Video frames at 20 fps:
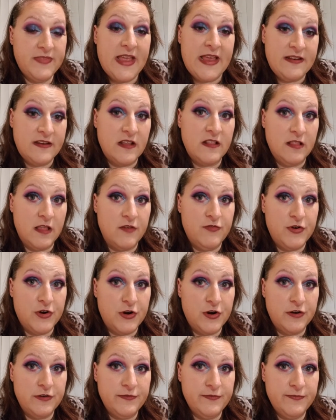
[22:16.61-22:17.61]
and I love
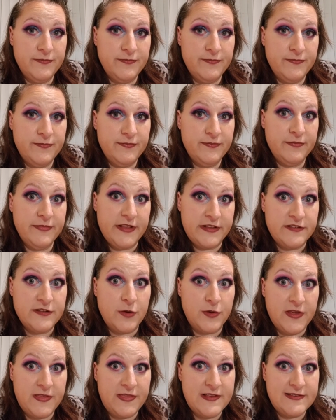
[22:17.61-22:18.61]
her. Let's
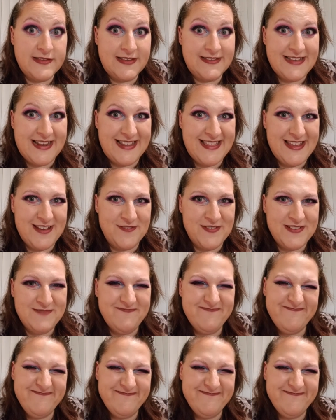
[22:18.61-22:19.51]
go get these things out of the oven.